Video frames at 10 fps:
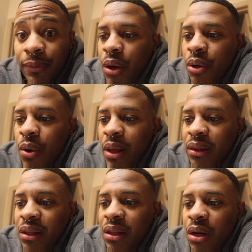I don't know, I
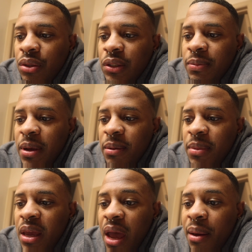think that'll just make
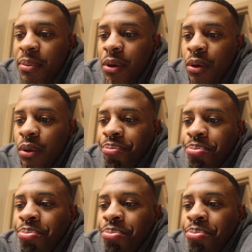me happier.